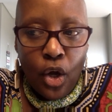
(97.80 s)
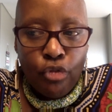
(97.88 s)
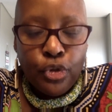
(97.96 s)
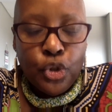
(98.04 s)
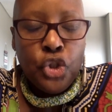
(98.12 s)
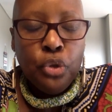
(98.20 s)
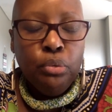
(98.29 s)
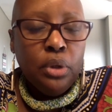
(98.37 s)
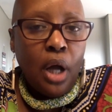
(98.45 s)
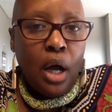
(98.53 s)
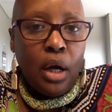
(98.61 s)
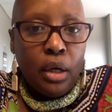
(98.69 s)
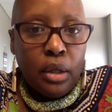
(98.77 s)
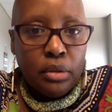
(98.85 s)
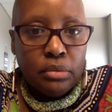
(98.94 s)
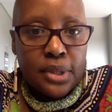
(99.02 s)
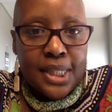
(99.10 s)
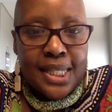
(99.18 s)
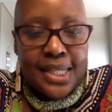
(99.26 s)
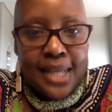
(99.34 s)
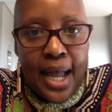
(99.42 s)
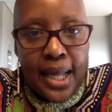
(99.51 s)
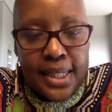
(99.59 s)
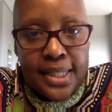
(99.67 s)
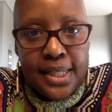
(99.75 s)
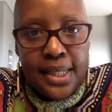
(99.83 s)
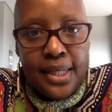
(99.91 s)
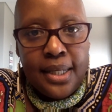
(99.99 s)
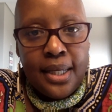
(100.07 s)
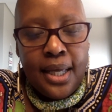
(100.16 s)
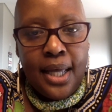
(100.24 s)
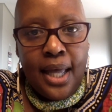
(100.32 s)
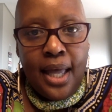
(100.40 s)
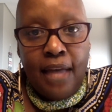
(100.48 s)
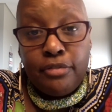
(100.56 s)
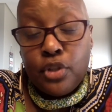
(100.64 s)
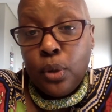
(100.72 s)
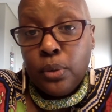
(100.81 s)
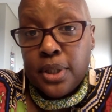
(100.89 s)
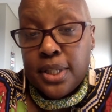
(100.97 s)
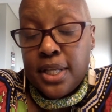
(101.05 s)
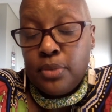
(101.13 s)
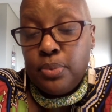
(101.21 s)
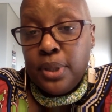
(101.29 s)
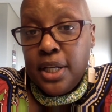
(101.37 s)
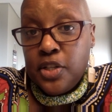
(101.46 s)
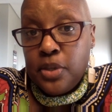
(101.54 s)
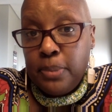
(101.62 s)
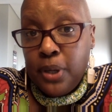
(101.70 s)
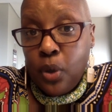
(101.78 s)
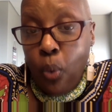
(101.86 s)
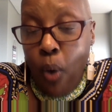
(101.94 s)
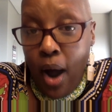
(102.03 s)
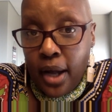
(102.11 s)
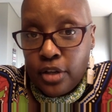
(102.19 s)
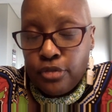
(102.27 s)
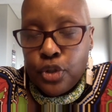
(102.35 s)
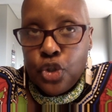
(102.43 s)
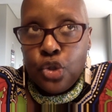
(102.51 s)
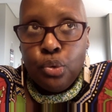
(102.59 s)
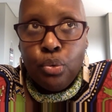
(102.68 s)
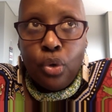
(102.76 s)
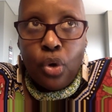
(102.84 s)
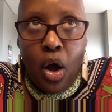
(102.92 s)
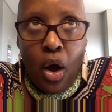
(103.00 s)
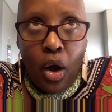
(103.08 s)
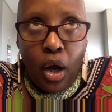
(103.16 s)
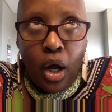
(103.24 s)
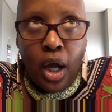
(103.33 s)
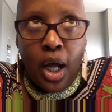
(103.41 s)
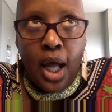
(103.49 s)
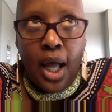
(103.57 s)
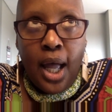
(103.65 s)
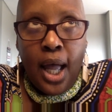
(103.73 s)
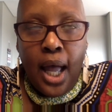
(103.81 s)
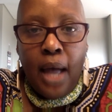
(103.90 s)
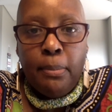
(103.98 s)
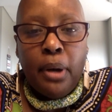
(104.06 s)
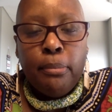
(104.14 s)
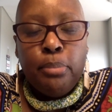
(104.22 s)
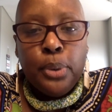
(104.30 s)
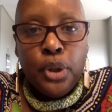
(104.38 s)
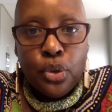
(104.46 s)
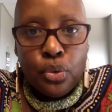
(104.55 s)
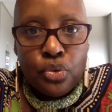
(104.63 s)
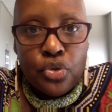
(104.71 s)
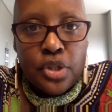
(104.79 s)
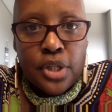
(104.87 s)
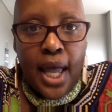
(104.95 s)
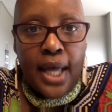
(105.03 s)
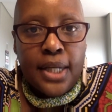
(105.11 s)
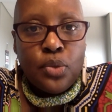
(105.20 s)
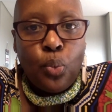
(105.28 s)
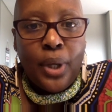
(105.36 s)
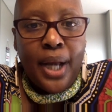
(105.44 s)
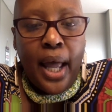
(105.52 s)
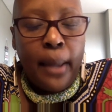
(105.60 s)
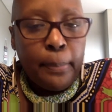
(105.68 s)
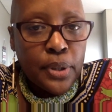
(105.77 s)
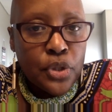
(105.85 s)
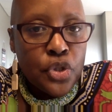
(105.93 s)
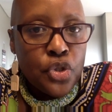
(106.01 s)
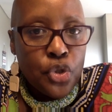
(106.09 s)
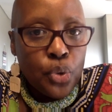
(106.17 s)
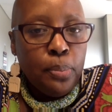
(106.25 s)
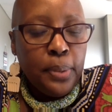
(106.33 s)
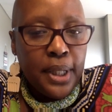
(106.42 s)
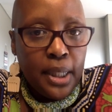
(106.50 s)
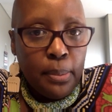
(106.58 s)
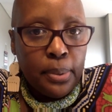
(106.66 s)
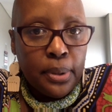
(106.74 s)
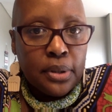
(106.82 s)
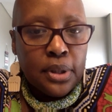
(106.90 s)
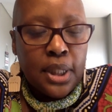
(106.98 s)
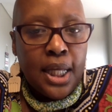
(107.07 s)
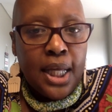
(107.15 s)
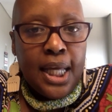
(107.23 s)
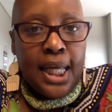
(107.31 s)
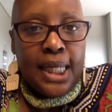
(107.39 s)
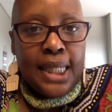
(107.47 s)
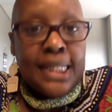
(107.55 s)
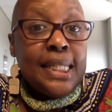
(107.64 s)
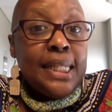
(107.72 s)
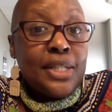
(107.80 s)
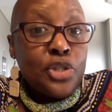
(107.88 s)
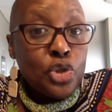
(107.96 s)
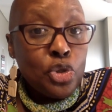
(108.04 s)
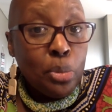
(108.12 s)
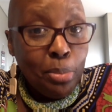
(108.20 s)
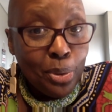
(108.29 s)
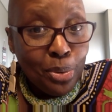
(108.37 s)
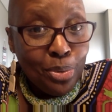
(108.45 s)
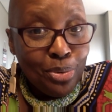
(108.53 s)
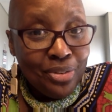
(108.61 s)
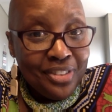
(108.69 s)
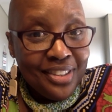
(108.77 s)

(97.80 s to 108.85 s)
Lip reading: for too long, society have told us that we need to be quiet. For too long, abuse and what happens to people is seen as a taboo,